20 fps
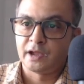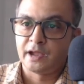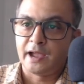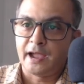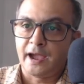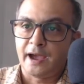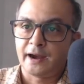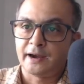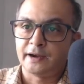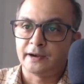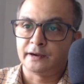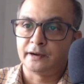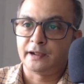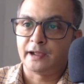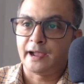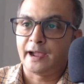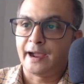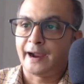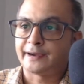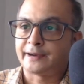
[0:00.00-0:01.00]
and
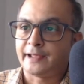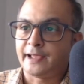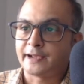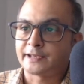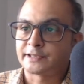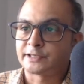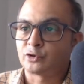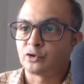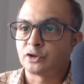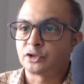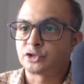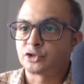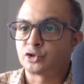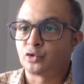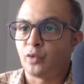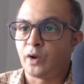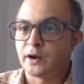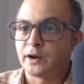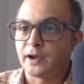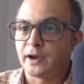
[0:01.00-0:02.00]
at x equals to
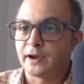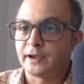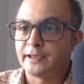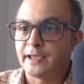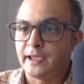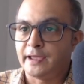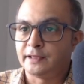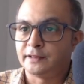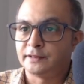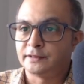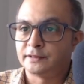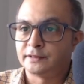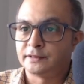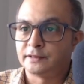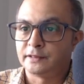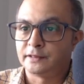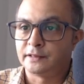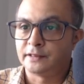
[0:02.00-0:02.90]
1 again